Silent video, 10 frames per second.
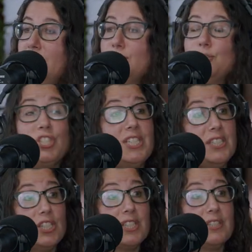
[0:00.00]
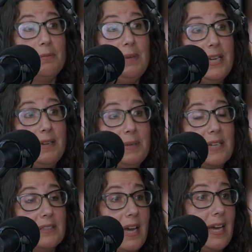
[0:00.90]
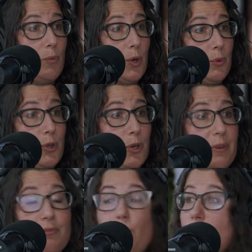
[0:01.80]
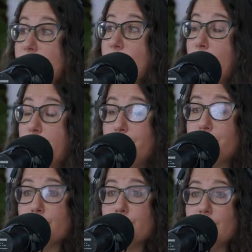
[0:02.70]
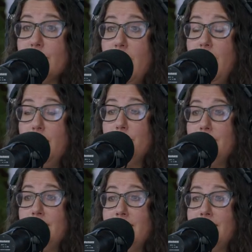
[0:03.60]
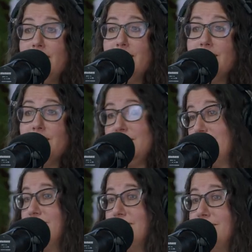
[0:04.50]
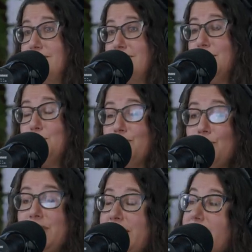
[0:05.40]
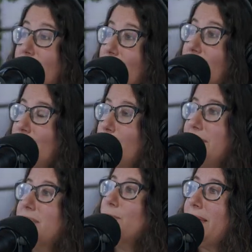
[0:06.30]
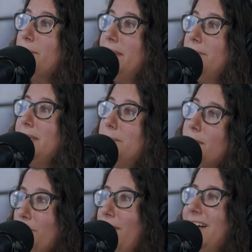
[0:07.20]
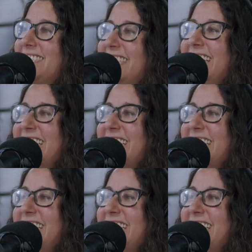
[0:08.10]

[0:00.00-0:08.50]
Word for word: So she suggested me because I had worked with her before. So um, it was really nice of her because she basically recommended me to be her boss.